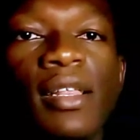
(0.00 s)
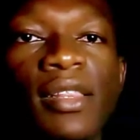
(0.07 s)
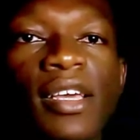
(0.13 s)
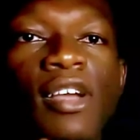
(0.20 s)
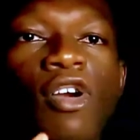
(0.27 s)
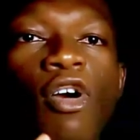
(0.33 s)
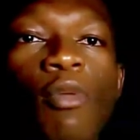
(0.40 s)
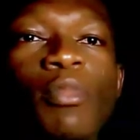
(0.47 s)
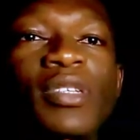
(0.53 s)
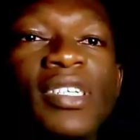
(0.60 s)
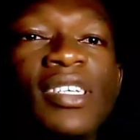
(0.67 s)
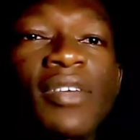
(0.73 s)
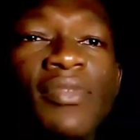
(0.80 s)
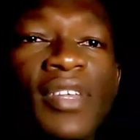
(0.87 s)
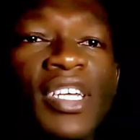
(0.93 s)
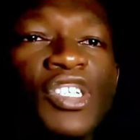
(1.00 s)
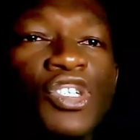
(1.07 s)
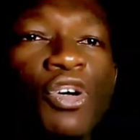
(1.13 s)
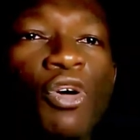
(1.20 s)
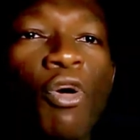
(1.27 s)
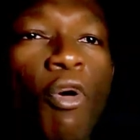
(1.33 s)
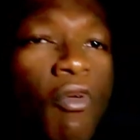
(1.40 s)
the competitive
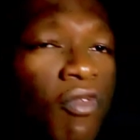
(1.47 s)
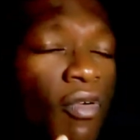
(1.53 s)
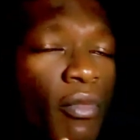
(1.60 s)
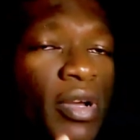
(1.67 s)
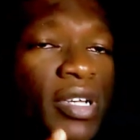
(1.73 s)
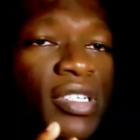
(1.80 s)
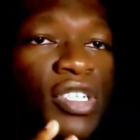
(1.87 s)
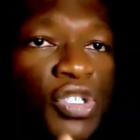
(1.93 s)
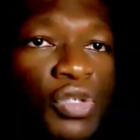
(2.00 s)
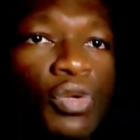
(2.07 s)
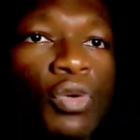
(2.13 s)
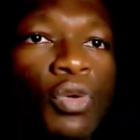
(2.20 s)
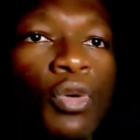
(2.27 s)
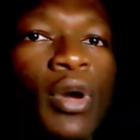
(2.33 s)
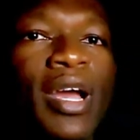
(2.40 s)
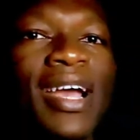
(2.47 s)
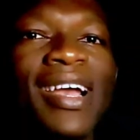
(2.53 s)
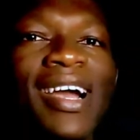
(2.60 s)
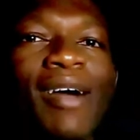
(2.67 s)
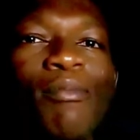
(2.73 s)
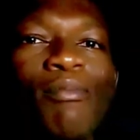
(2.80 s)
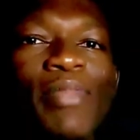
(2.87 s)
nature of pharmacy school
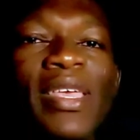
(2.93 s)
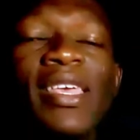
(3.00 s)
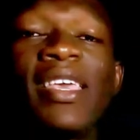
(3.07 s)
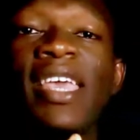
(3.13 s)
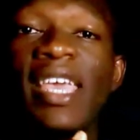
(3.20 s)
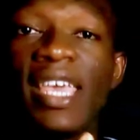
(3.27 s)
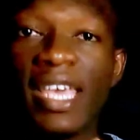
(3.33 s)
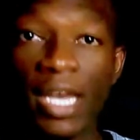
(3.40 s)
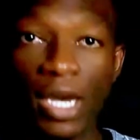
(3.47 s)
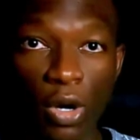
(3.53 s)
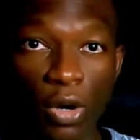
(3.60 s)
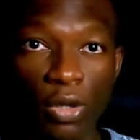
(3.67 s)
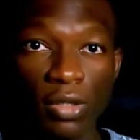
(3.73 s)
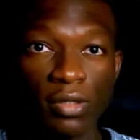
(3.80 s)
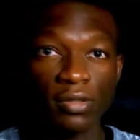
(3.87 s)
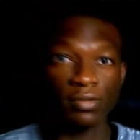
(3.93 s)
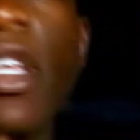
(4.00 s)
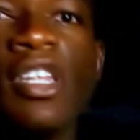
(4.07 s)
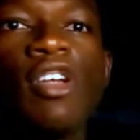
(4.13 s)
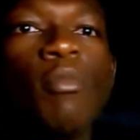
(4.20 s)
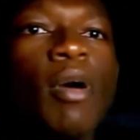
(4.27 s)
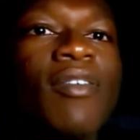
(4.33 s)
can be a con. The
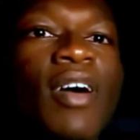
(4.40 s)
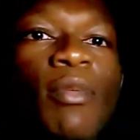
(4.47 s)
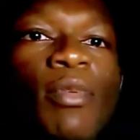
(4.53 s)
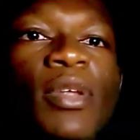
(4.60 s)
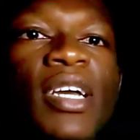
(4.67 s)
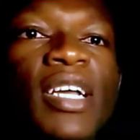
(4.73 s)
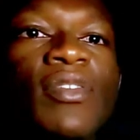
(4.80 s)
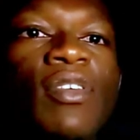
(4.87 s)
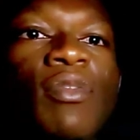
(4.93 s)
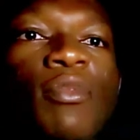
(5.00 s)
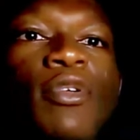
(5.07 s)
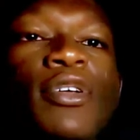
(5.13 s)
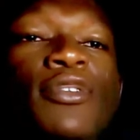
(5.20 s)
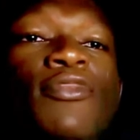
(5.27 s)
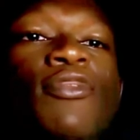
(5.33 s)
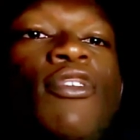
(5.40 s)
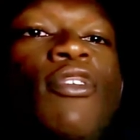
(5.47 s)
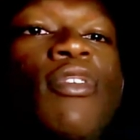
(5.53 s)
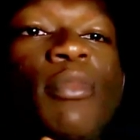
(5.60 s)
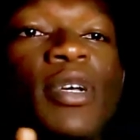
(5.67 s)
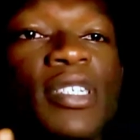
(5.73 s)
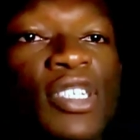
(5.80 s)
number of applicants for
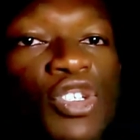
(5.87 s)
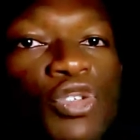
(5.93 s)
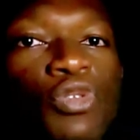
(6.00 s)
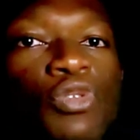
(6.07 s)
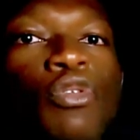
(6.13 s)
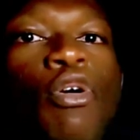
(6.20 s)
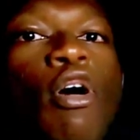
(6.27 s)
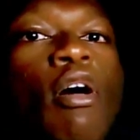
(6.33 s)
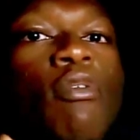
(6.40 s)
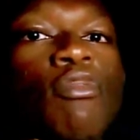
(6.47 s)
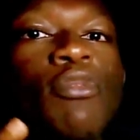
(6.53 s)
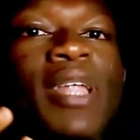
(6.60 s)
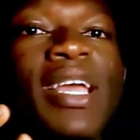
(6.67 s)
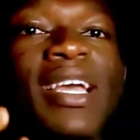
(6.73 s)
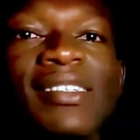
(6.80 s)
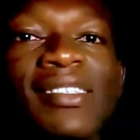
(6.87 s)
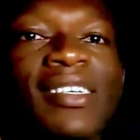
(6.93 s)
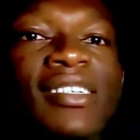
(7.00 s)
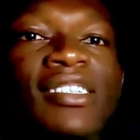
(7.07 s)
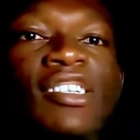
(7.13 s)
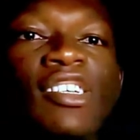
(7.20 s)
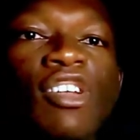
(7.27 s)
pharmacy school often
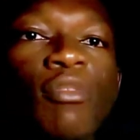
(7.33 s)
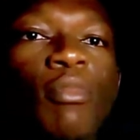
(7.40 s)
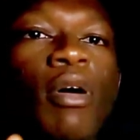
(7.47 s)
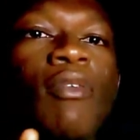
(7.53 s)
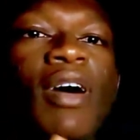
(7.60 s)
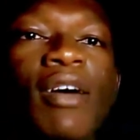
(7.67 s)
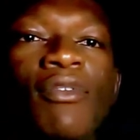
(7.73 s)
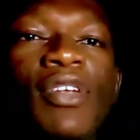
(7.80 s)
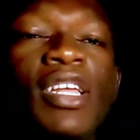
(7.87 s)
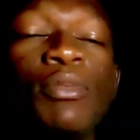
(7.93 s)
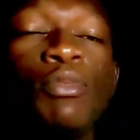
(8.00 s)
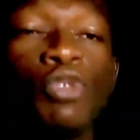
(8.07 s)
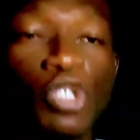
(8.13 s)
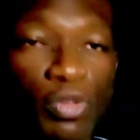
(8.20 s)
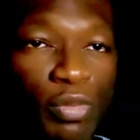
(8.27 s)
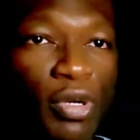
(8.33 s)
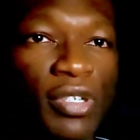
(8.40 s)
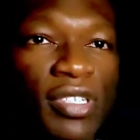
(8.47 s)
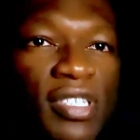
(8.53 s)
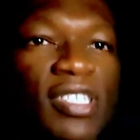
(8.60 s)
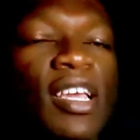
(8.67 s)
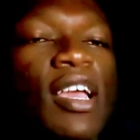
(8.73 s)
exceeds the number of available
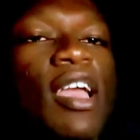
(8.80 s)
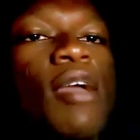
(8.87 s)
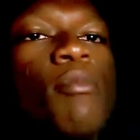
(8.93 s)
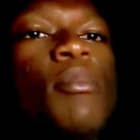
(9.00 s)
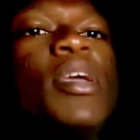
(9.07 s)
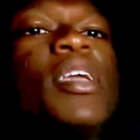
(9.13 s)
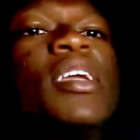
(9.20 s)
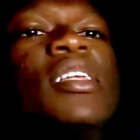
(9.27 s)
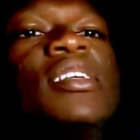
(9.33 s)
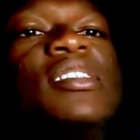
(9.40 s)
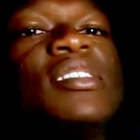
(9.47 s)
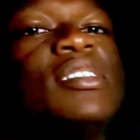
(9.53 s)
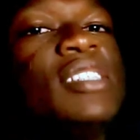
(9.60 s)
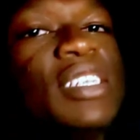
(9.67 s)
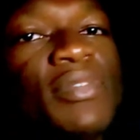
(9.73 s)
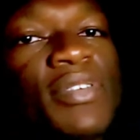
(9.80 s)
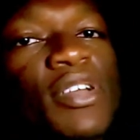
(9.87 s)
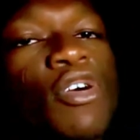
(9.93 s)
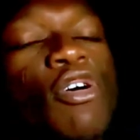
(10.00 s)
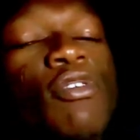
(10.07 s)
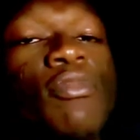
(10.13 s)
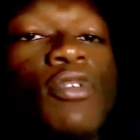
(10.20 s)
spots, making it
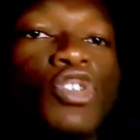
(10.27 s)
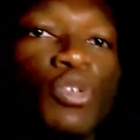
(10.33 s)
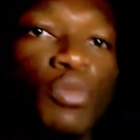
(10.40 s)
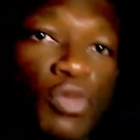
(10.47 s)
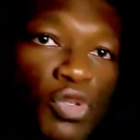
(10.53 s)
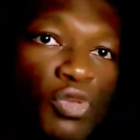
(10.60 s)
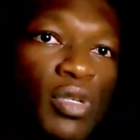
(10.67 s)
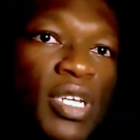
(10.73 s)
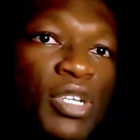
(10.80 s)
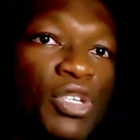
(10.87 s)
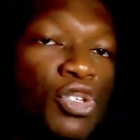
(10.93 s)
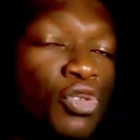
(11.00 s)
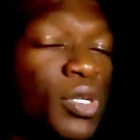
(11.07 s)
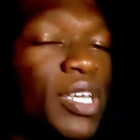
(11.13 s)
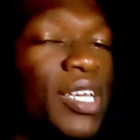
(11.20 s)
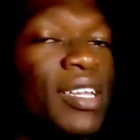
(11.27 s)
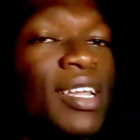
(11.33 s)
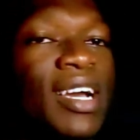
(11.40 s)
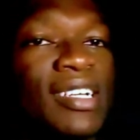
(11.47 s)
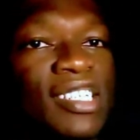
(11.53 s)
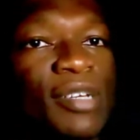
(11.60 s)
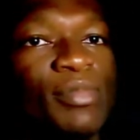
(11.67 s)
difficult for some students to gain
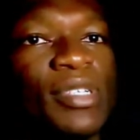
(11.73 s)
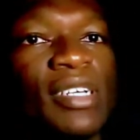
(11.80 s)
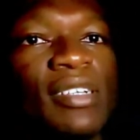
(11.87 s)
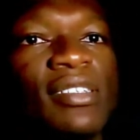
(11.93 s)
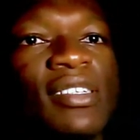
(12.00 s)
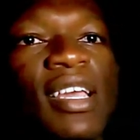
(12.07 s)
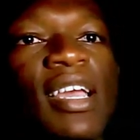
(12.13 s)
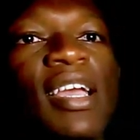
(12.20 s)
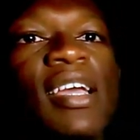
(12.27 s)
acceptance.